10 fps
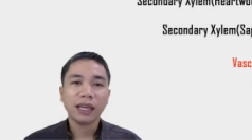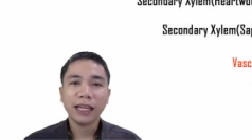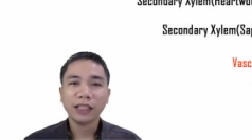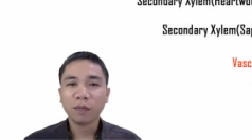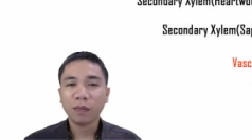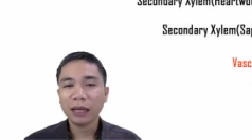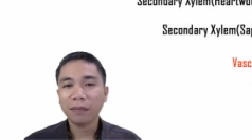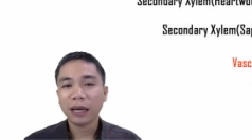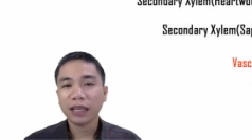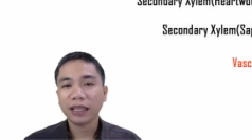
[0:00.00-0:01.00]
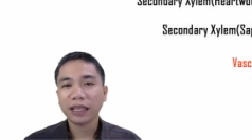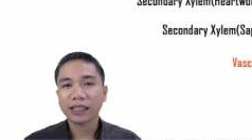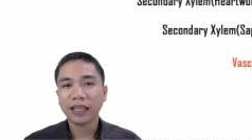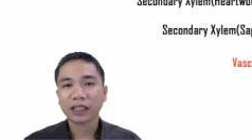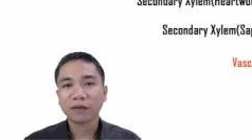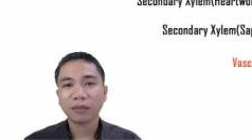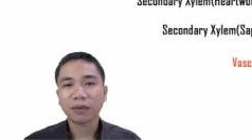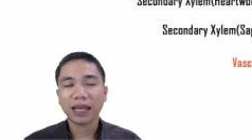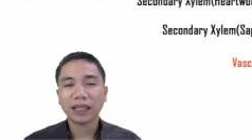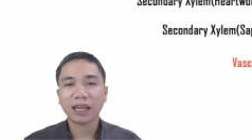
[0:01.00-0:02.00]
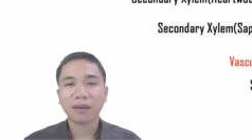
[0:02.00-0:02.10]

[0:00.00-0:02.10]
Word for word: and supplied by the cells from the lateral